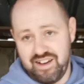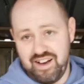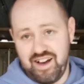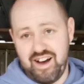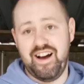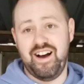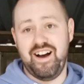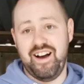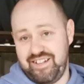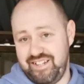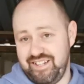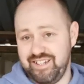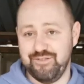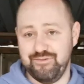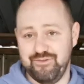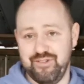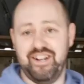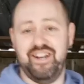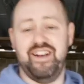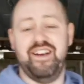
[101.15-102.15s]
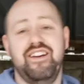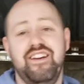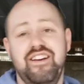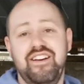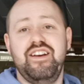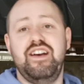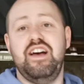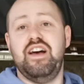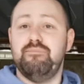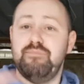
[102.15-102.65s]

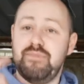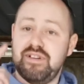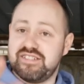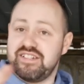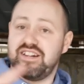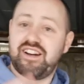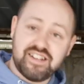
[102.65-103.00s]
Mr.